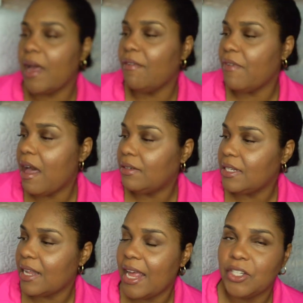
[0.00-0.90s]
I found
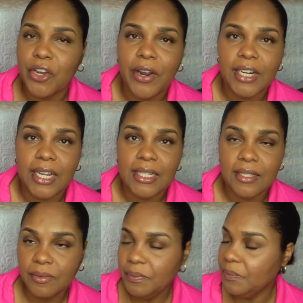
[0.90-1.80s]
this at
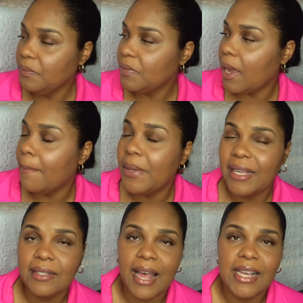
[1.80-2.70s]
Target's
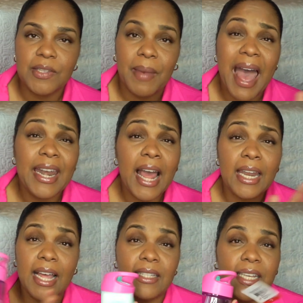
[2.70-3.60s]
Bullseye spot, and I
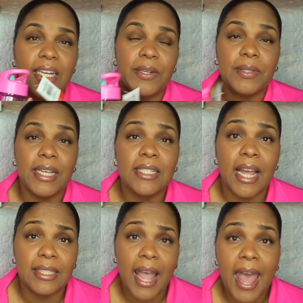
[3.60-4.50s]
love to get little things
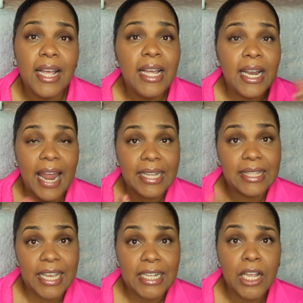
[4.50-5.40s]
like that,
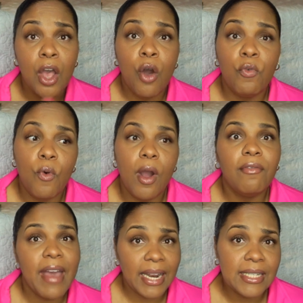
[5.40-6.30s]
like this, for
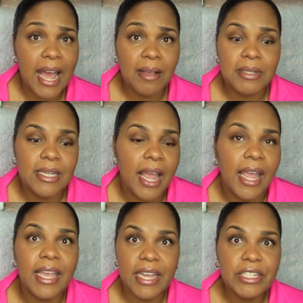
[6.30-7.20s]
Valentine's
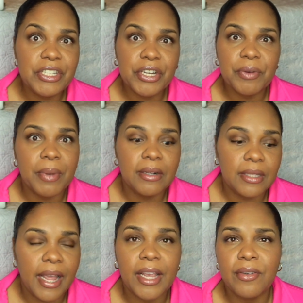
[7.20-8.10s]
Day, Easter,
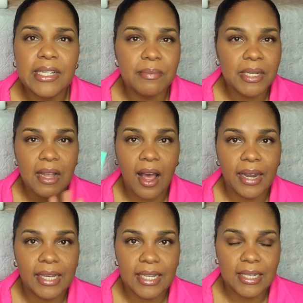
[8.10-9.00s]
birthday, Christmas, all
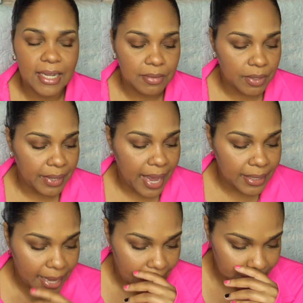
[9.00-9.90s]
that good stuff. So we
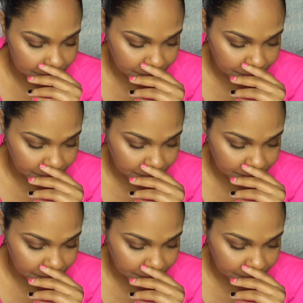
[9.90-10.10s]
got that.